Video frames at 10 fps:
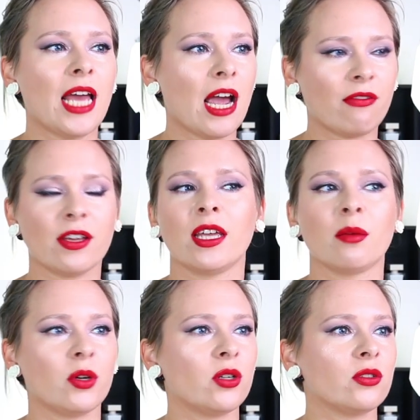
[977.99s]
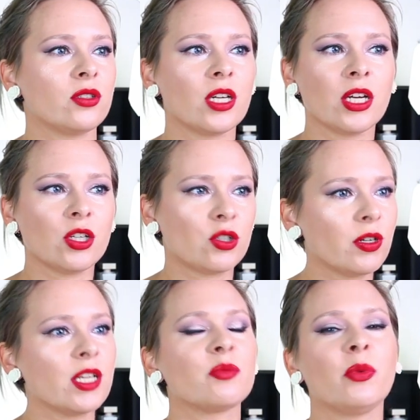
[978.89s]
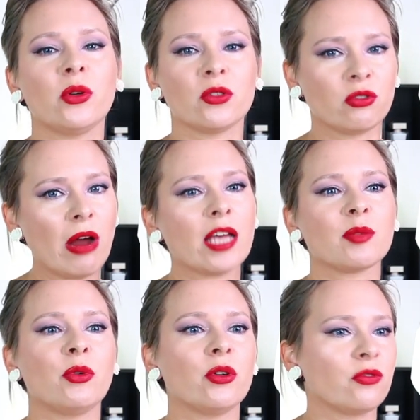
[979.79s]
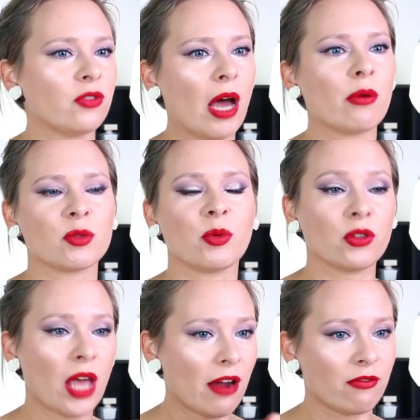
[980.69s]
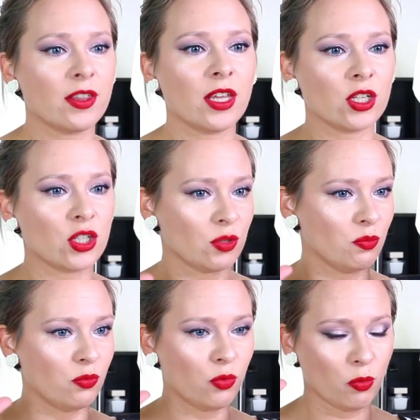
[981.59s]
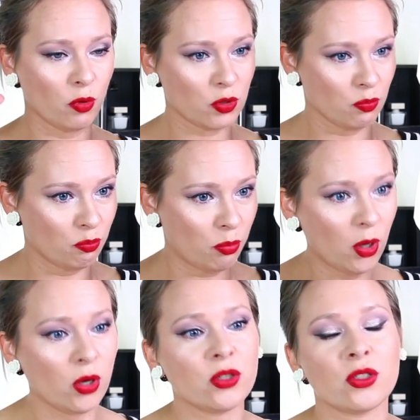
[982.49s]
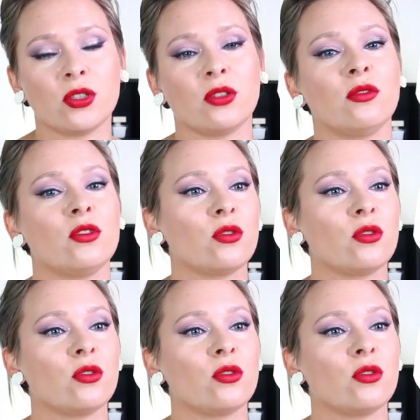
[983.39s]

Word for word: Everything burned. Trees burned, grass burned, flowers burned. Everything just was burned to